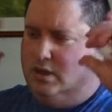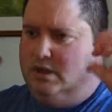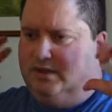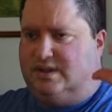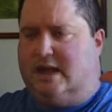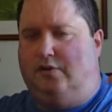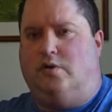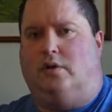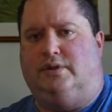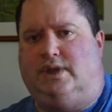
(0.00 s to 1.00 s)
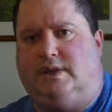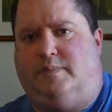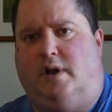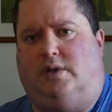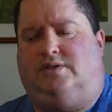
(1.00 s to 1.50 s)
sound quality that's
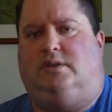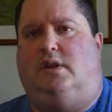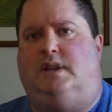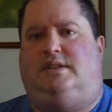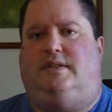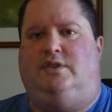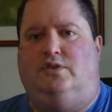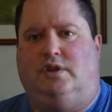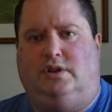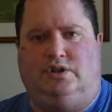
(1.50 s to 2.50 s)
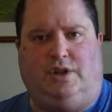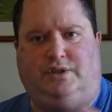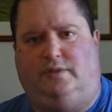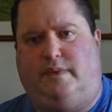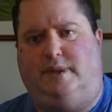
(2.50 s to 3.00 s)
personalised, and then you can adjust
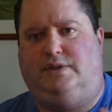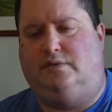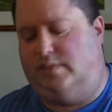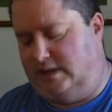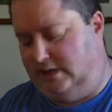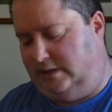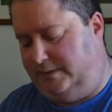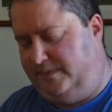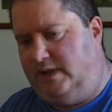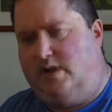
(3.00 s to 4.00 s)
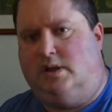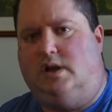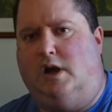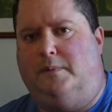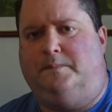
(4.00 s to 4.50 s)
the bass completely.
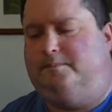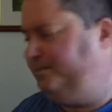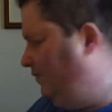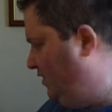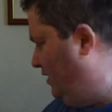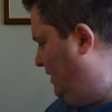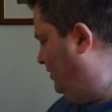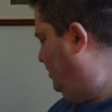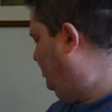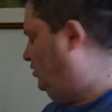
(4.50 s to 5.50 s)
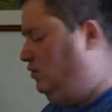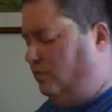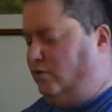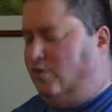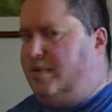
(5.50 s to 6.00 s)
So let's just talk
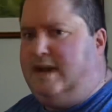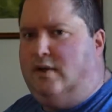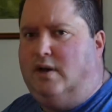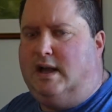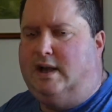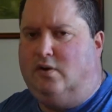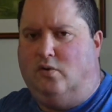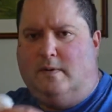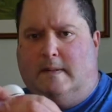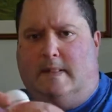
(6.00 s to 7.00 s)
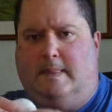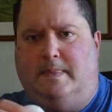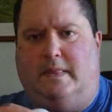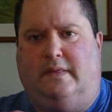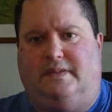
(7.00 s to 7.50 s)
more about how
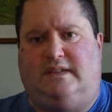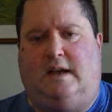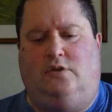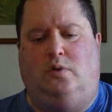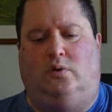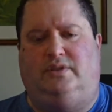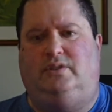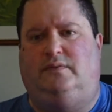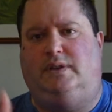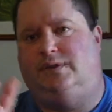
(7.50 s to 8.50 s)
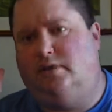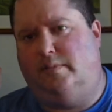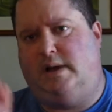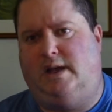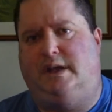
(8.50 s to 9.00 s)
the sound quality of these
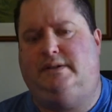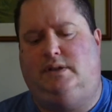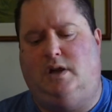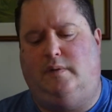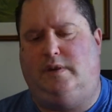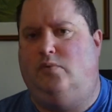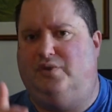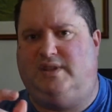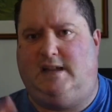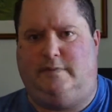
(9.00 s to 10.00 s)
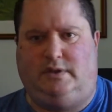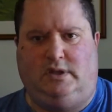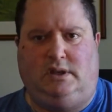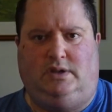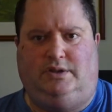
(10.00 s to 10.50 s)
compare in more depth
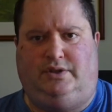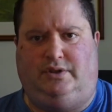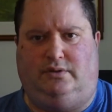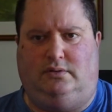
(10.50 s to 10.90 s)
to